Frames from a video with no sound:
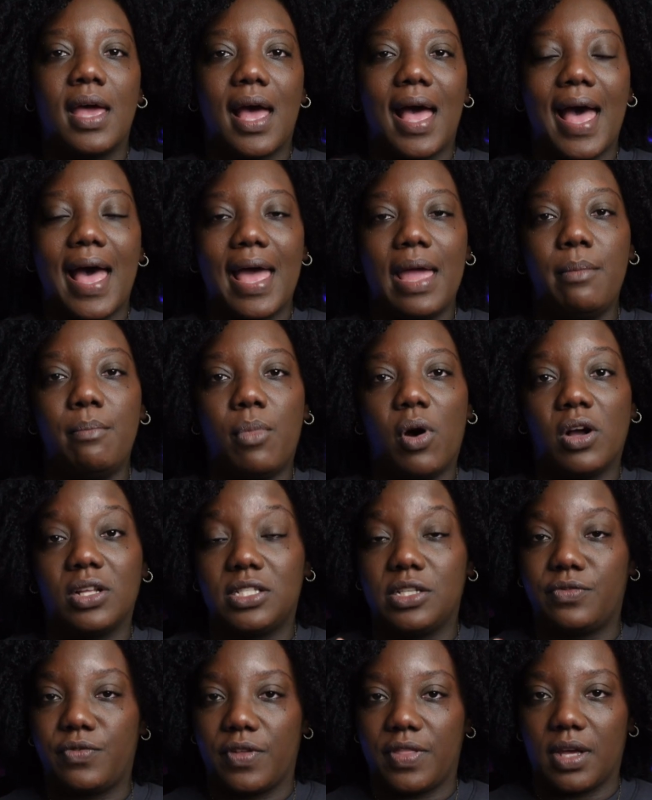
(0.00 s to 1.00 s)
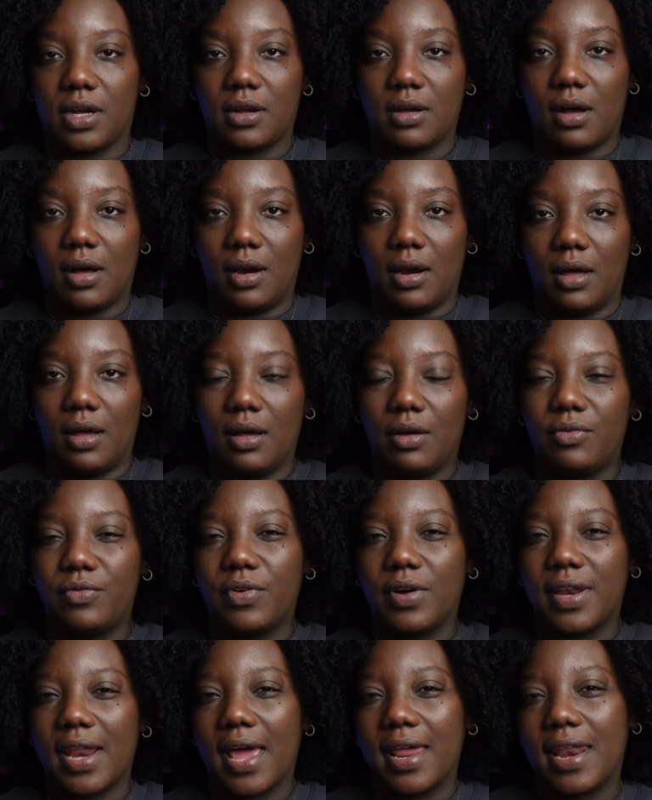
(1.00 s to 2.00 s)
I bought it for the color,
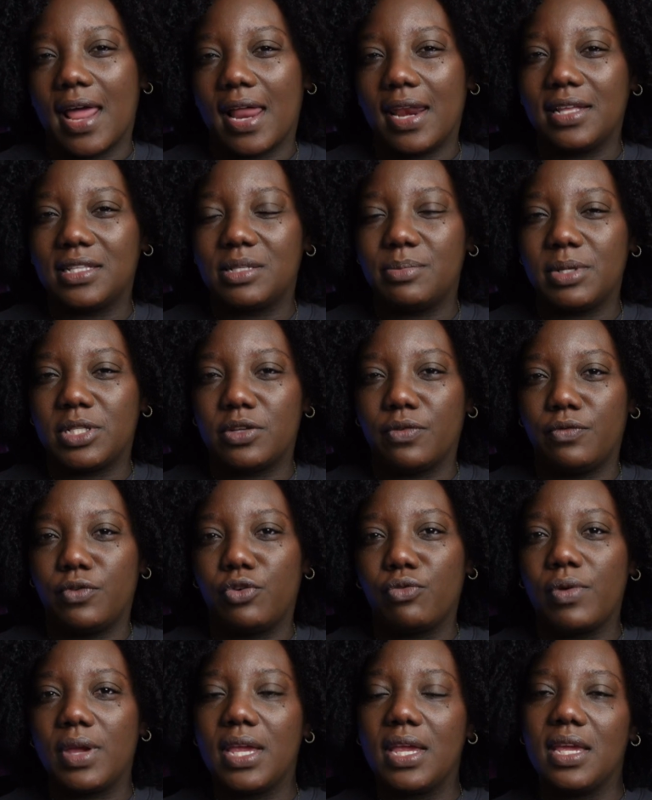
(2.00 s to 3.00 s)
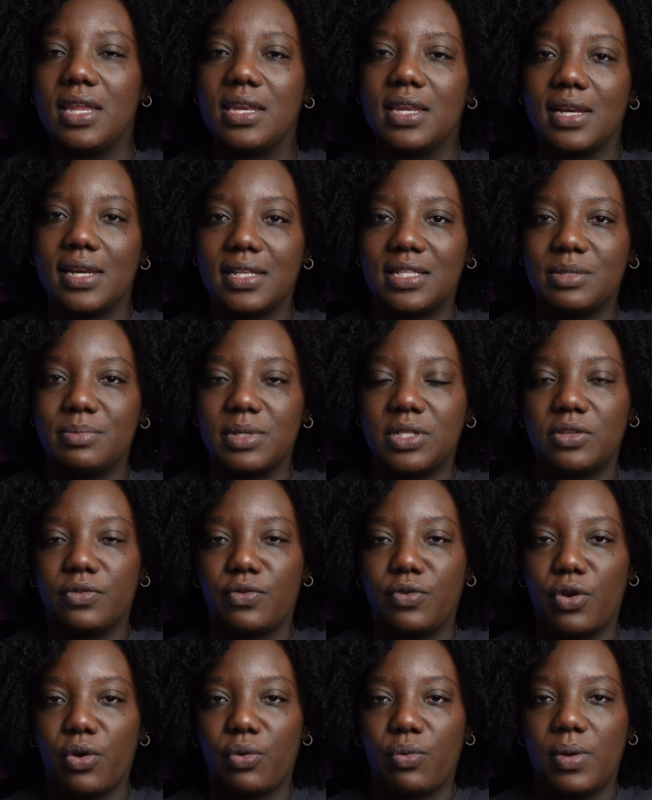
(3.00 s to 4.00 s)
for like that little bit of green, the little bit
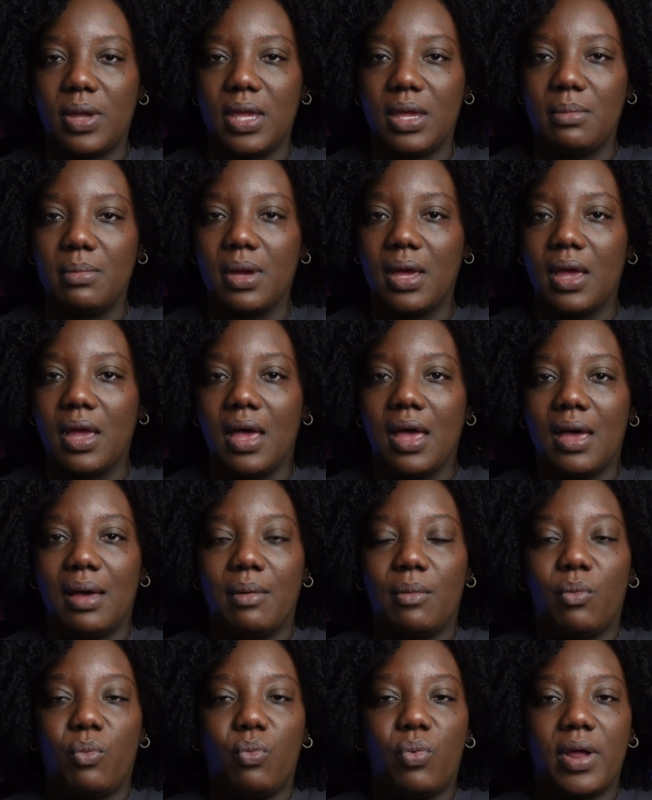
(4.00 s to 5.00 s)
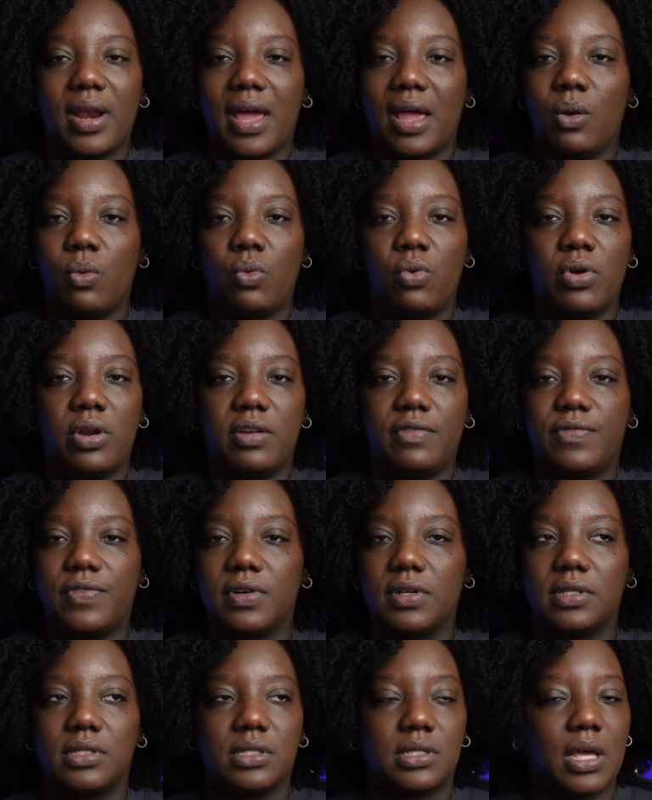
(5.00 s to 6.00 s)
of cream. When I wore it the
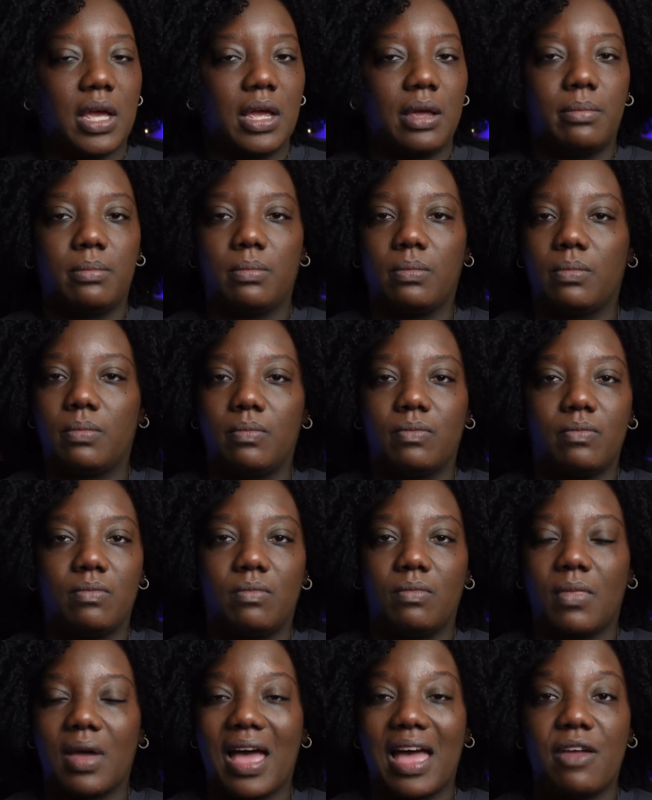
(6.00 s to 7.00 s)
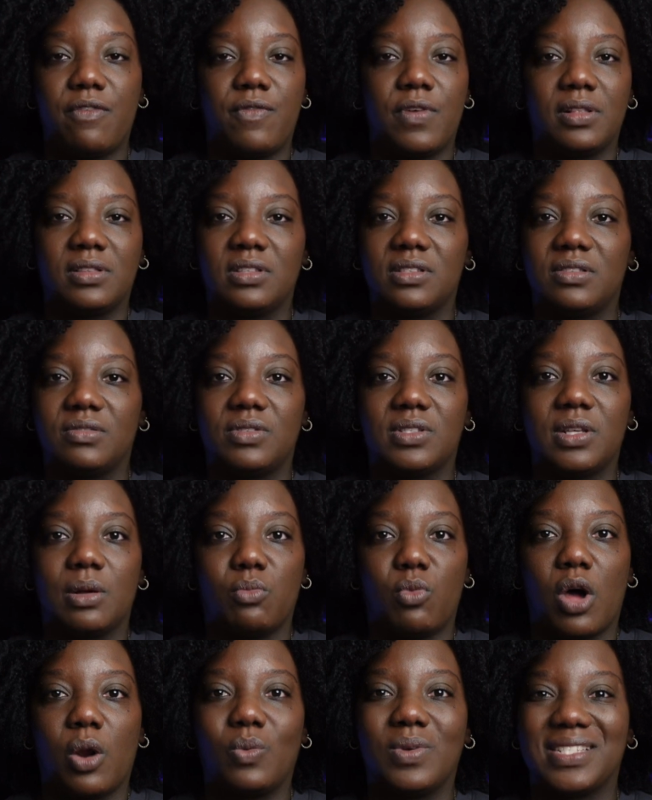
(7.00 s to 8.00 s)
first time, I felt as if
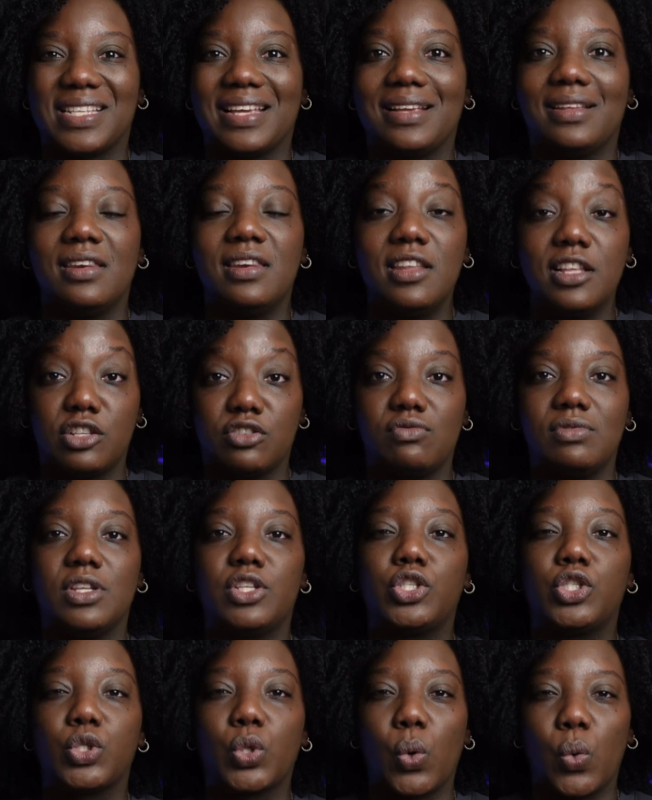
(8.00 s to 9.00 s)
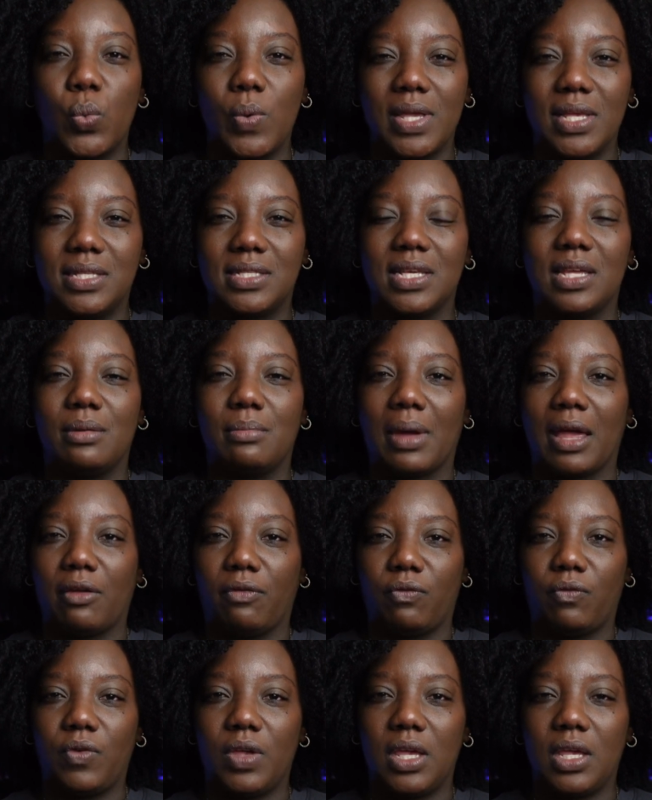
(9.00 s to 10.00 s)
someone was like literally squeezing my
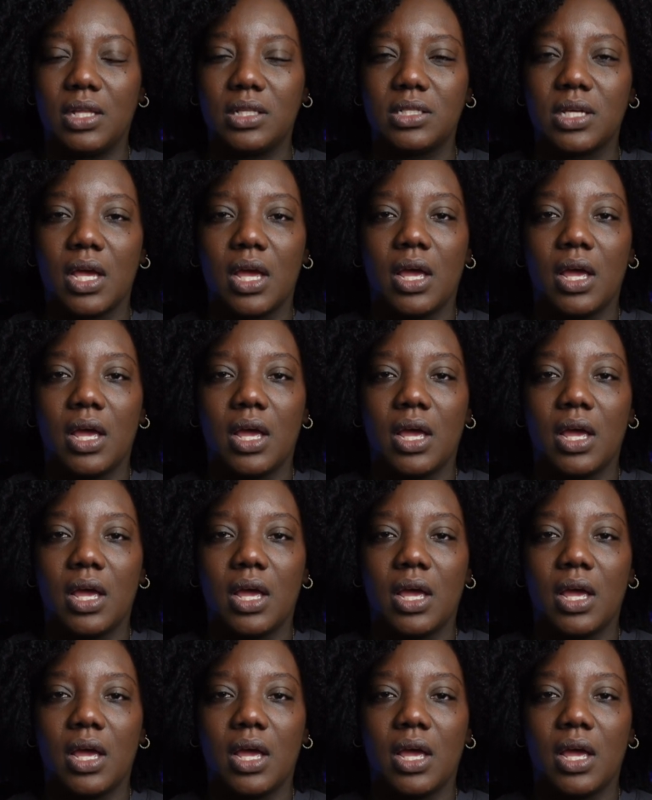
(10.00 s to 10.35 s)
feet.